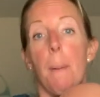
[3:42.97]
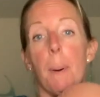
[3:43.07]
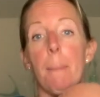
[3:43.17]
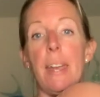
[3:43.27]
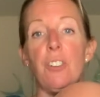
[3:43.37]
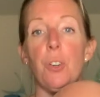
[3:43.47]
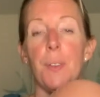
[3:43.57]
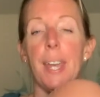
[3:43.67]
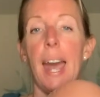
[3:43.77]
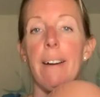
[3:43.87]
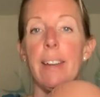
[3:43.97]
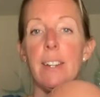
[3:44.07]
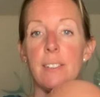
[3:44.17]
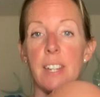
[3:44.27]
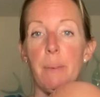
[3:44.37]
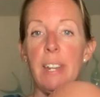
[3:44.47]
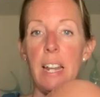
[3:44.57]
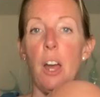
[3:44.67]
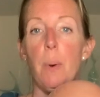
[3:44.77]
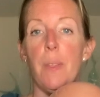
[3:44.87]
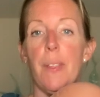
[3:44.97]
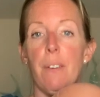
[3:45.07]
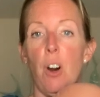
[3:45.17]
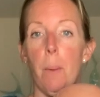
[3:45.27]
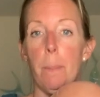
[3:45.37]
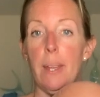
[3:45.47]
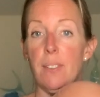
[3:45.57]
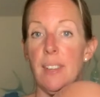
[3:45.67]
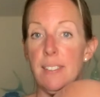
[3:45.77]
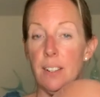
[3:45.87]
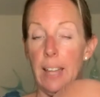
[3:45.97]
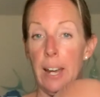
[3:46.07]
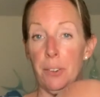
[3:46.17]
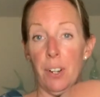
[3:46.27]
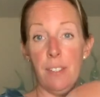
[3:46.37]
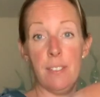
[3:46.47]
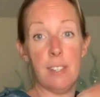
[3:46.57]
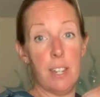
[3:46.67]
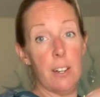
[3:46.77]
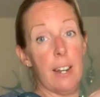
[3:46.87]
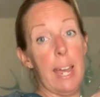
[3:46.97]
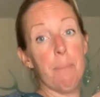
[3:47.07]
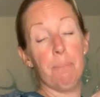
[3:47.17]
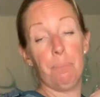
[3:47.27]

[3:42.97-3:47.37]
But make sure the carrier doesn't go any lower than their armpits so they're still held nice and securely.